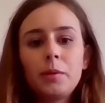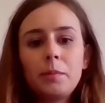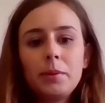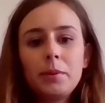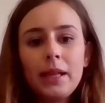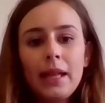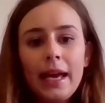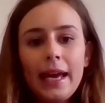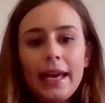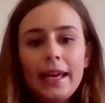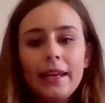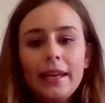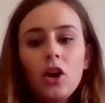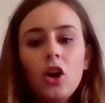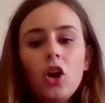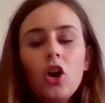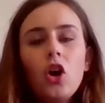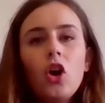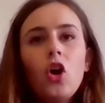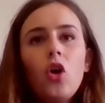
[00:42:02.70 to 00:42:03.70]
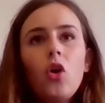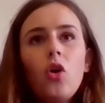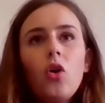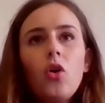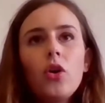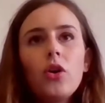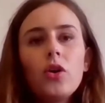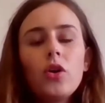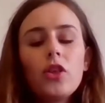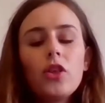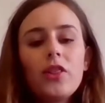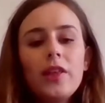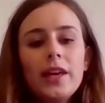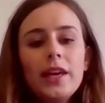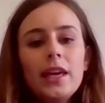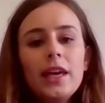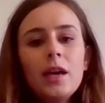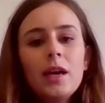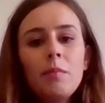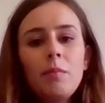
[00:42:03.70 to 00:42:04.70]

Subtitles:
on a plane, or thinking